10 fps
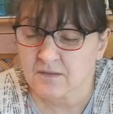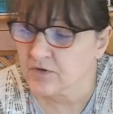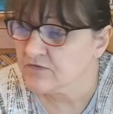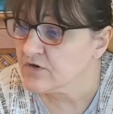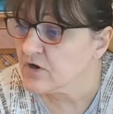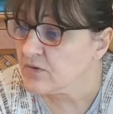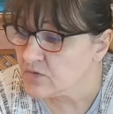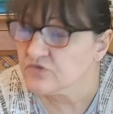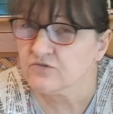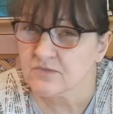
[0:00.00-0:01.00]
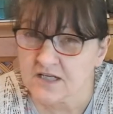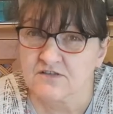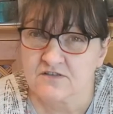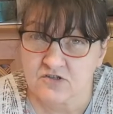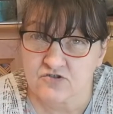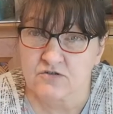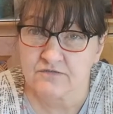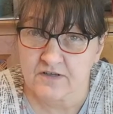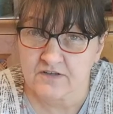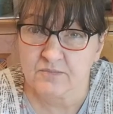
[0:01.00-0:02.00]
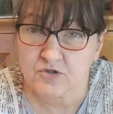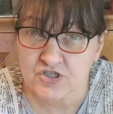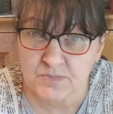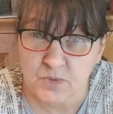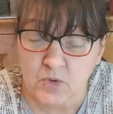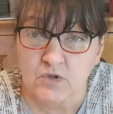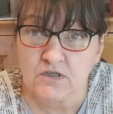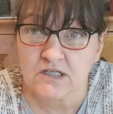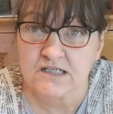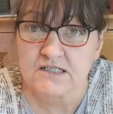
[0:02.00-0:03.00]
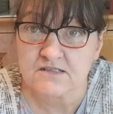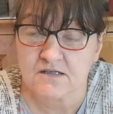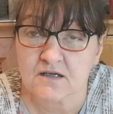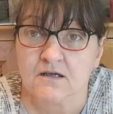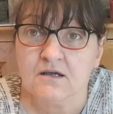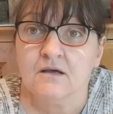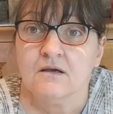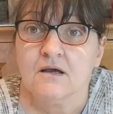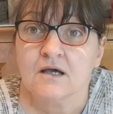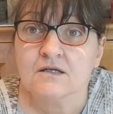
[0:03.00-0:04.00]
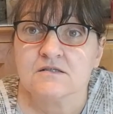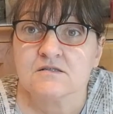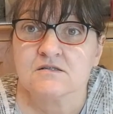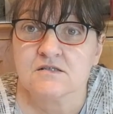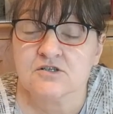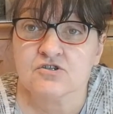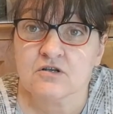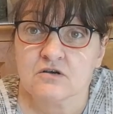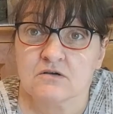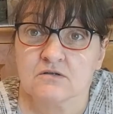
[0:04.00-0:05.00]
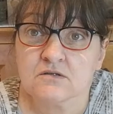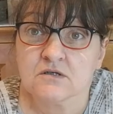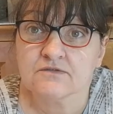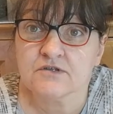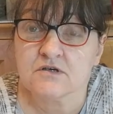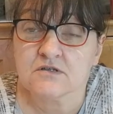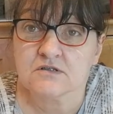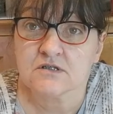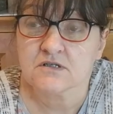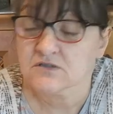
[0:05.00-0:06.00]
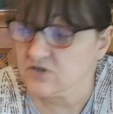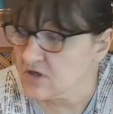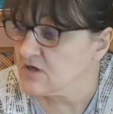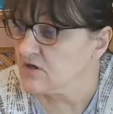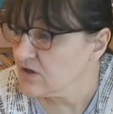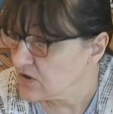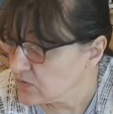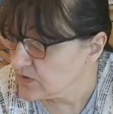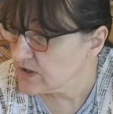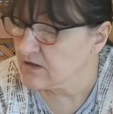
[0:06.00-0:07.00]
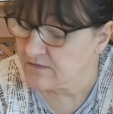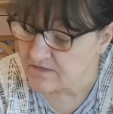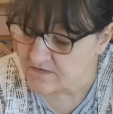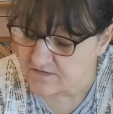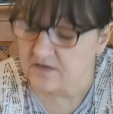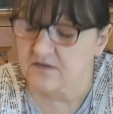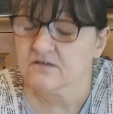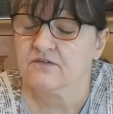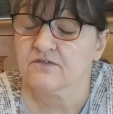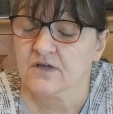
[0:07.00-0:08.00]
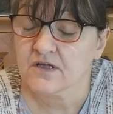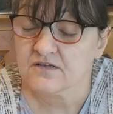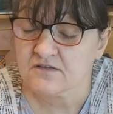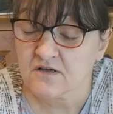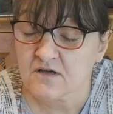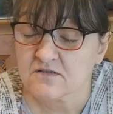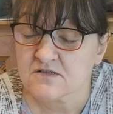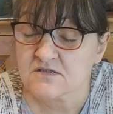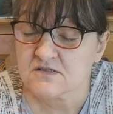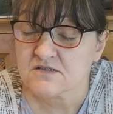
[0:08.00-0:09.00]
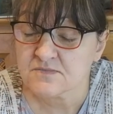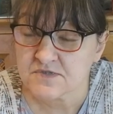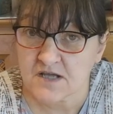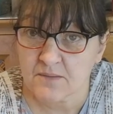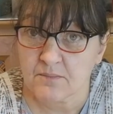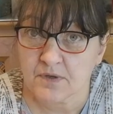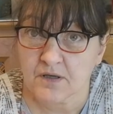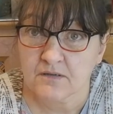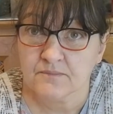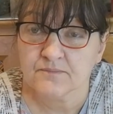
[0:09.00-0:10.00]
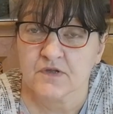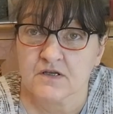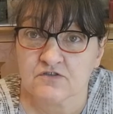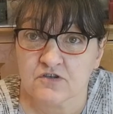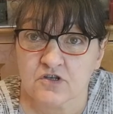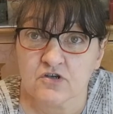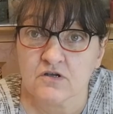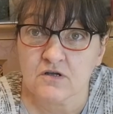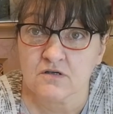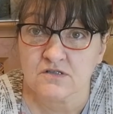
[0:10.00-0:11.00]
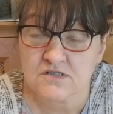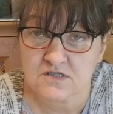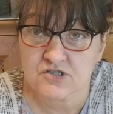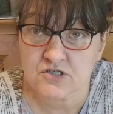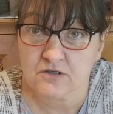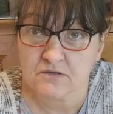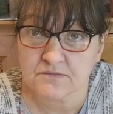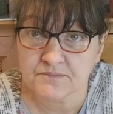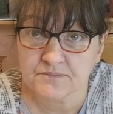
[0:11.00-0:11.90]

But if you go on Autumn Lane Stitchery on Facebook, she's put all the links there. And it's a stitch along of Dark, Dark Queen of the Seas. And it starts in September. And it's a year-long stitch along.